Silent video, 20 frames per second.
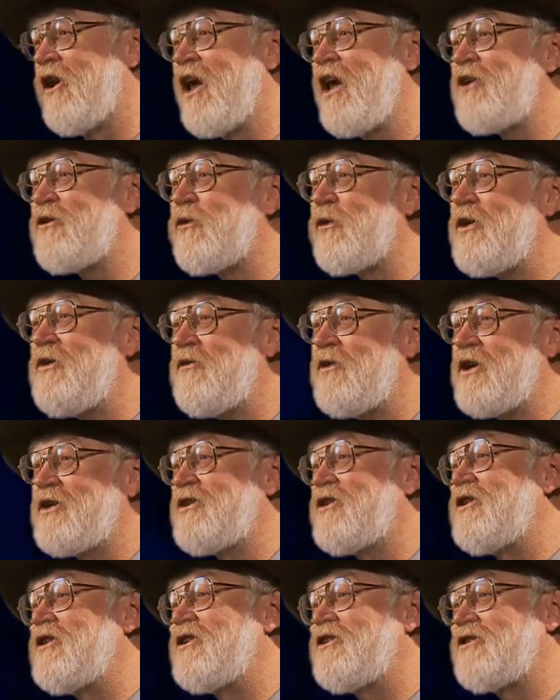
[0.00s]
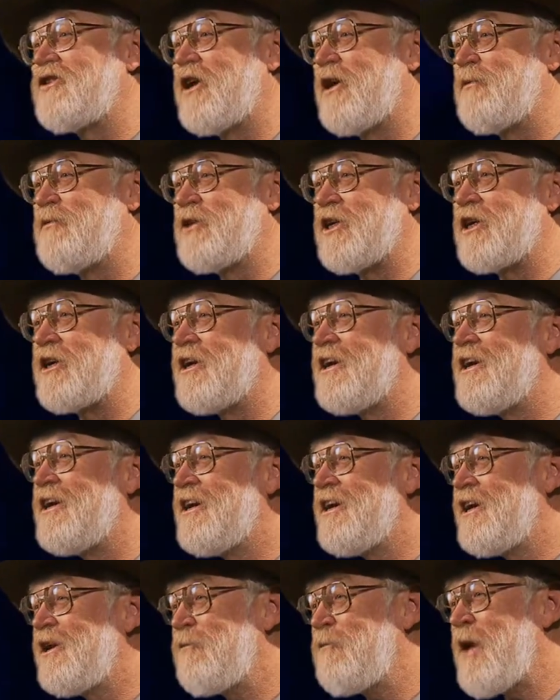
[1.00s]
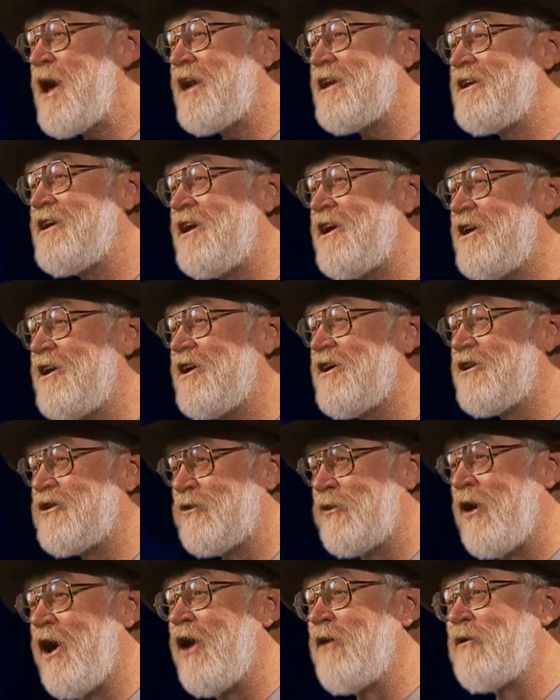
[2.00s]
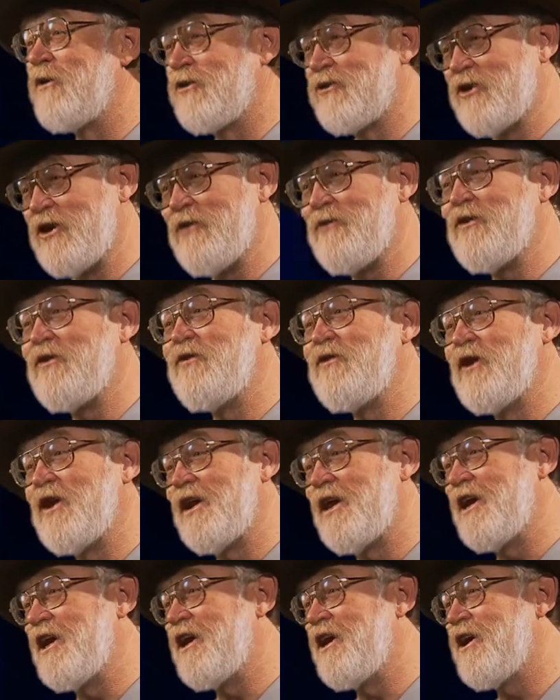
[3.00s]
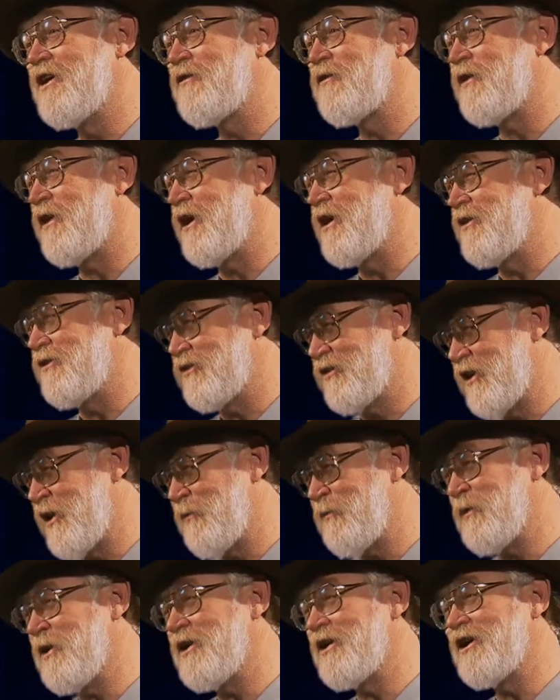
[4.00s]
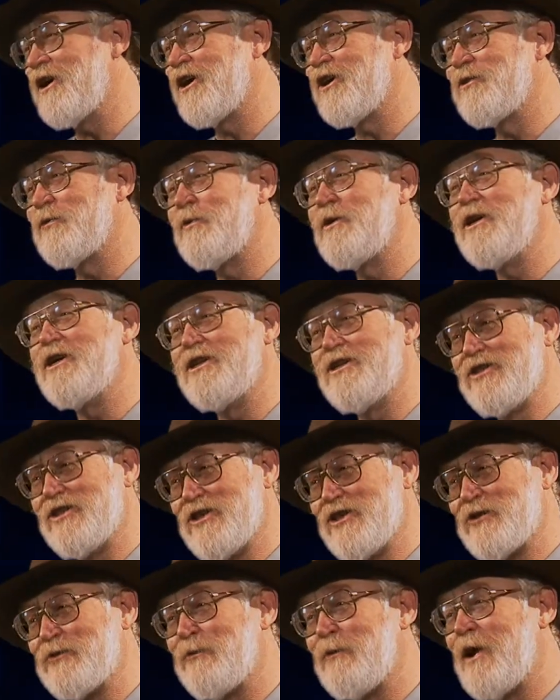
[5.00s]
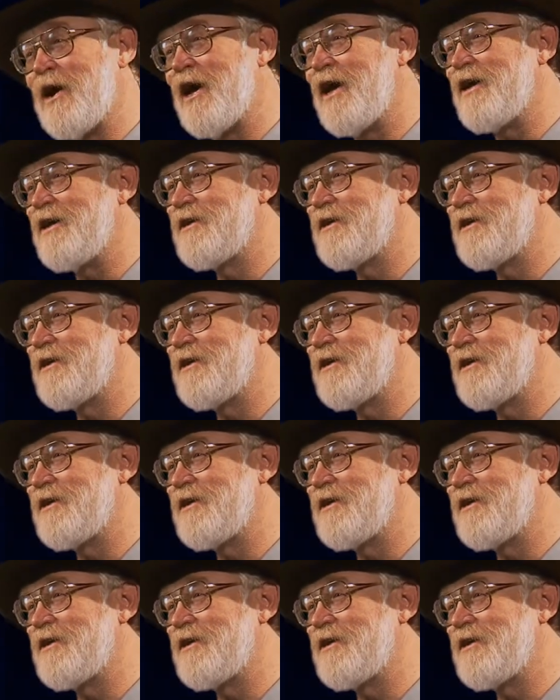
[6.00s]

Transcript: let's revisit this subject in about 10 years, Ron, and we'll see if you feel any differently. Something tells me you just might.